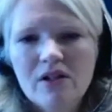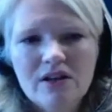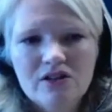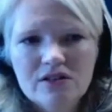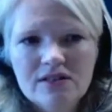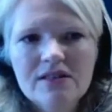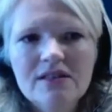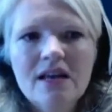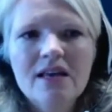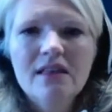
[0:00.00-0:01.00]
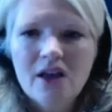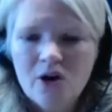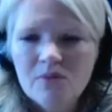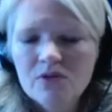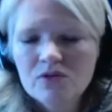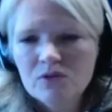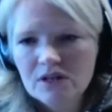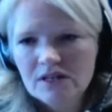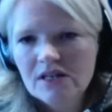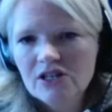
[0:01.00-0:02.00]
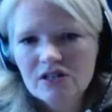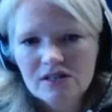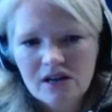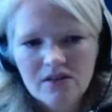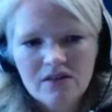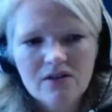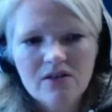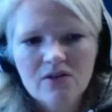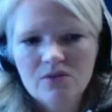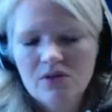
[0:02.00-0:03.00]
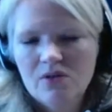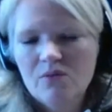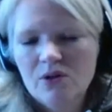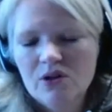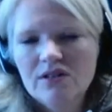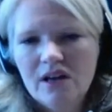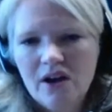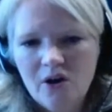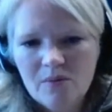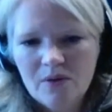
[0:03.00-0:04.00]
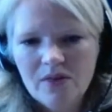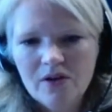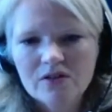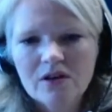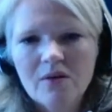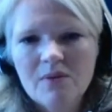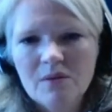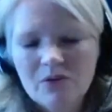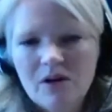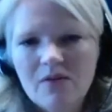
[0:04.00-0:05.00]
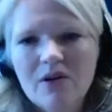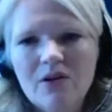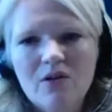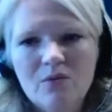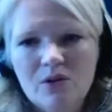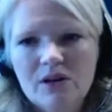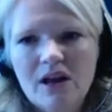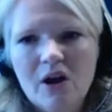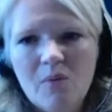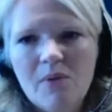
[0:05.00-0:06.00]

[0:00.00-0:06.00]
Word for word: And just take the help. There's organizations out there that are that are willing to help, and there's people out there that are willing to help.